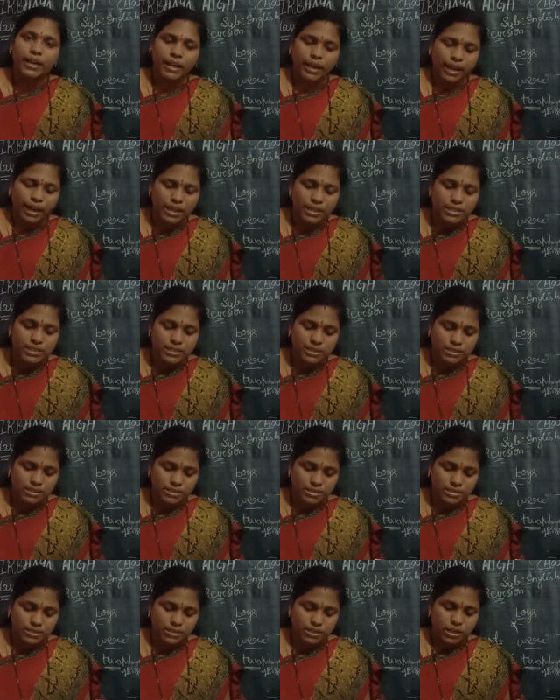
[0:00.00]

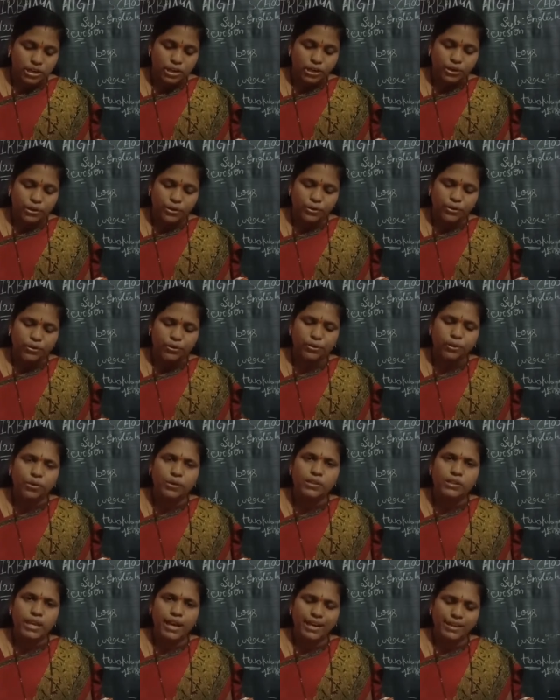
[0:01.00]
cultures. Do you
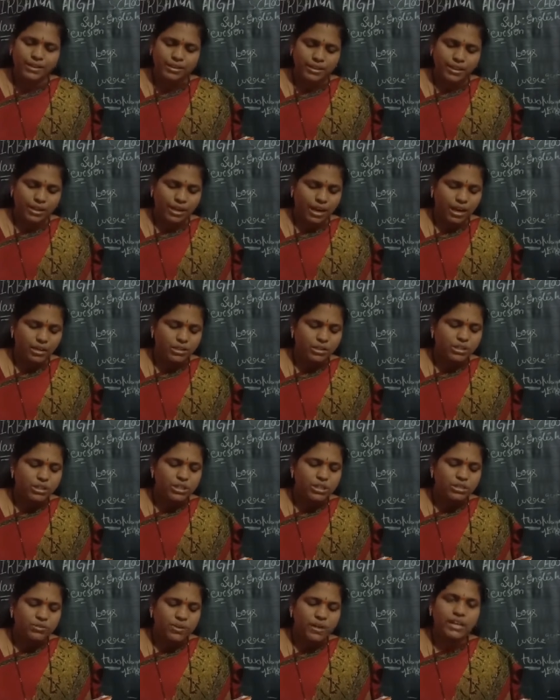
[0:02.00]
know that there are
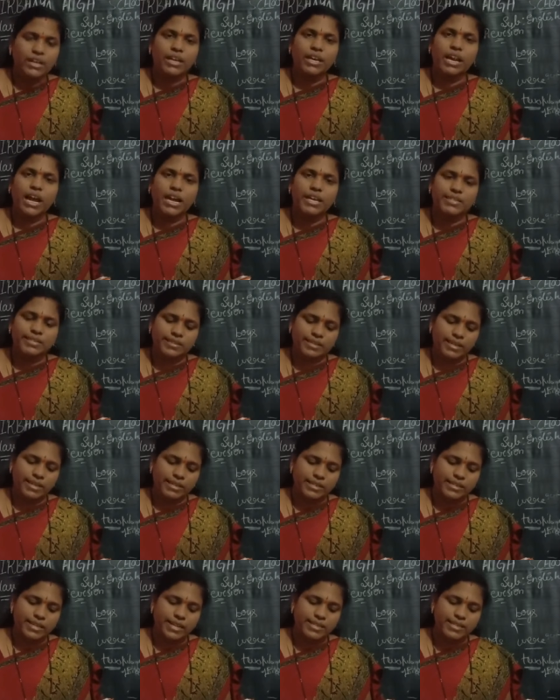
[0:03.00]
29
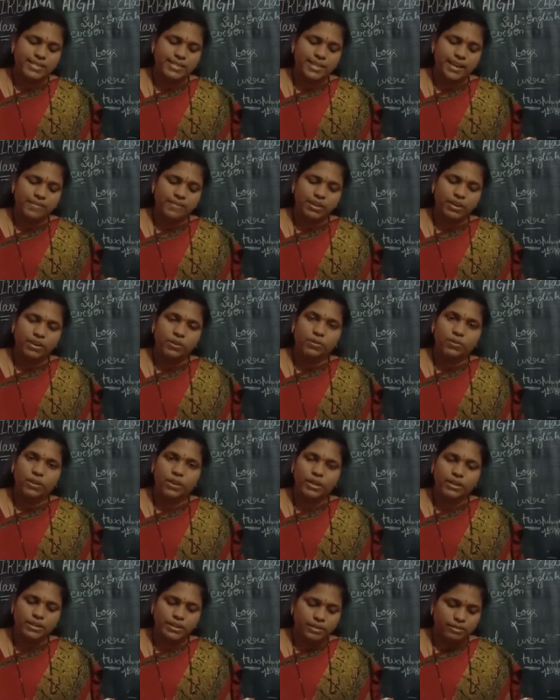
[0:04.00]
states and 7
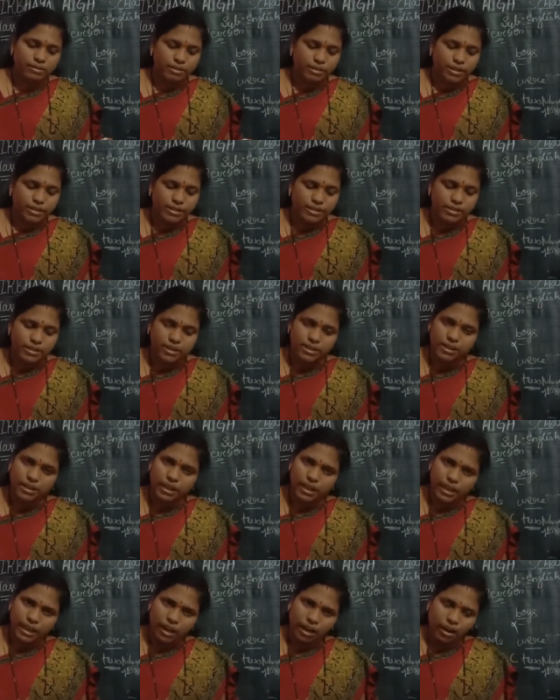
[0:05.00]
union territories in
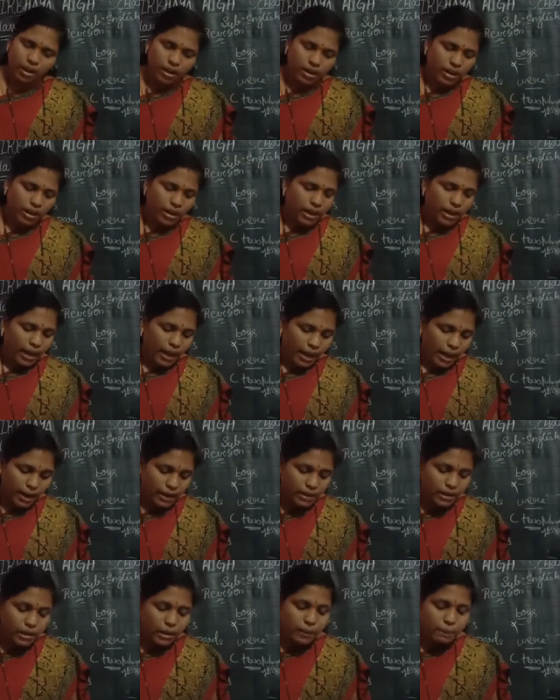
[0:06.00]
India?
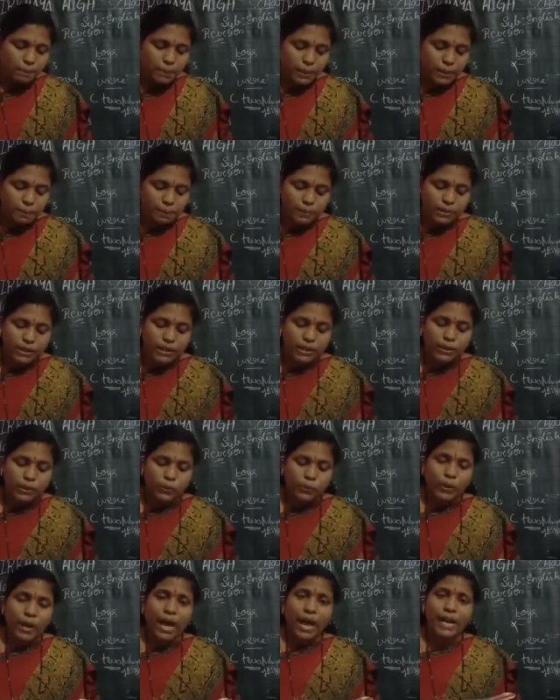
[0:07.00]
Yet People
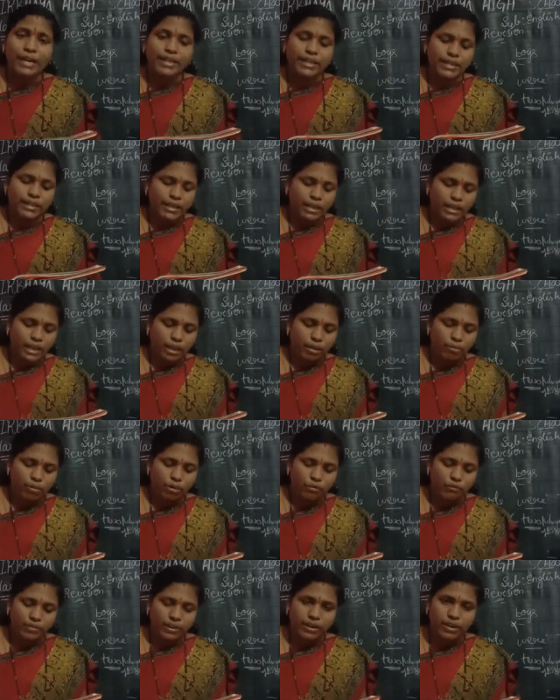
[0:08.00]
unite in the name
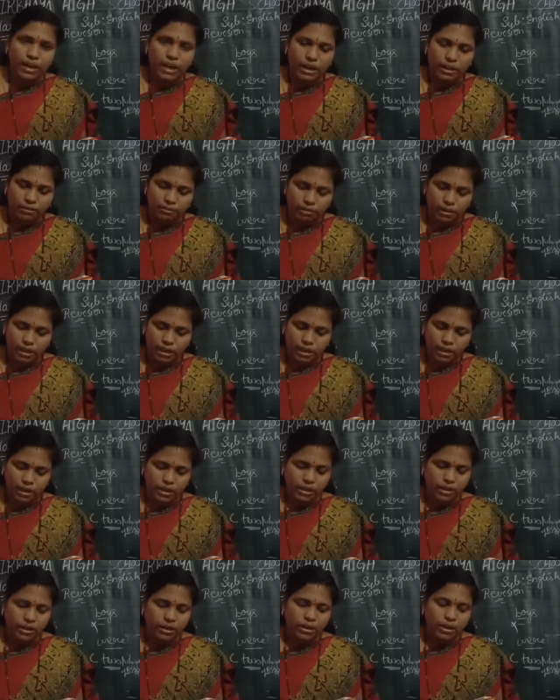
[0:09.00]
of the country.
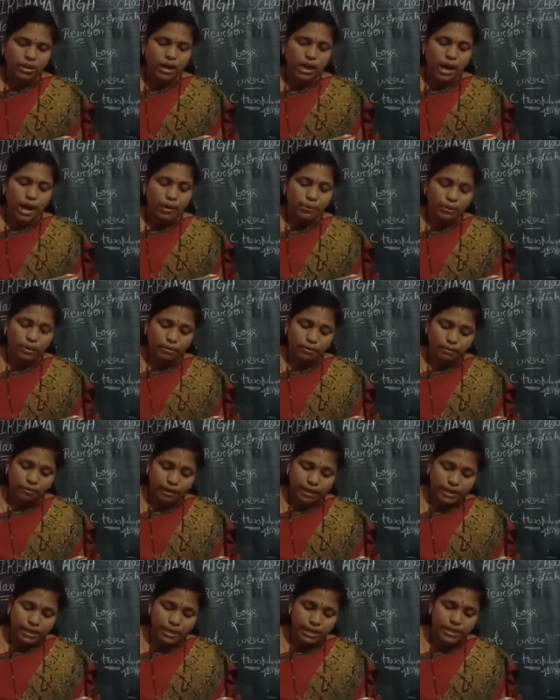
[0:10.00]
Our
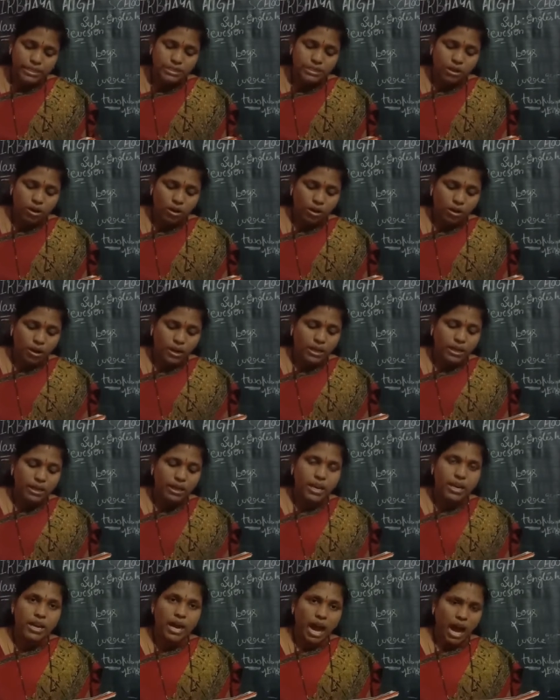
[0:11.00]
cricket, hockey
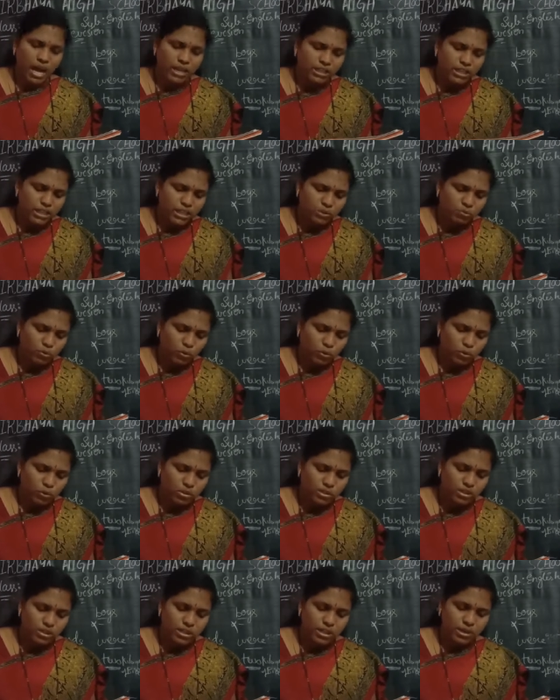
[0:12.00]
and other
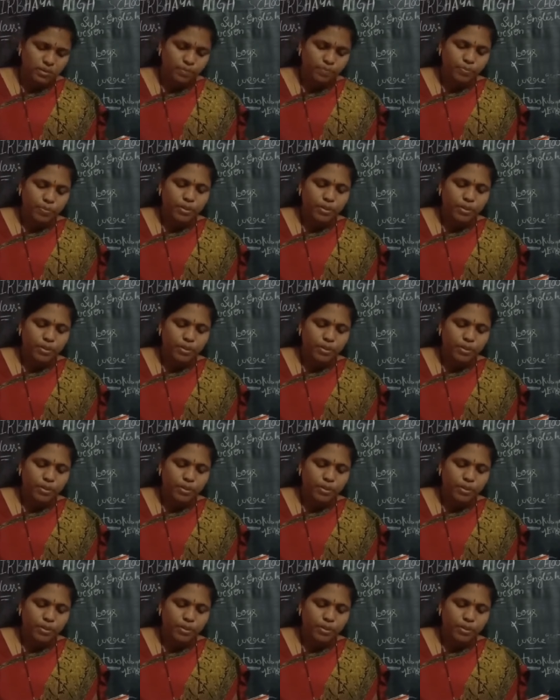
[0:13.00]
sports team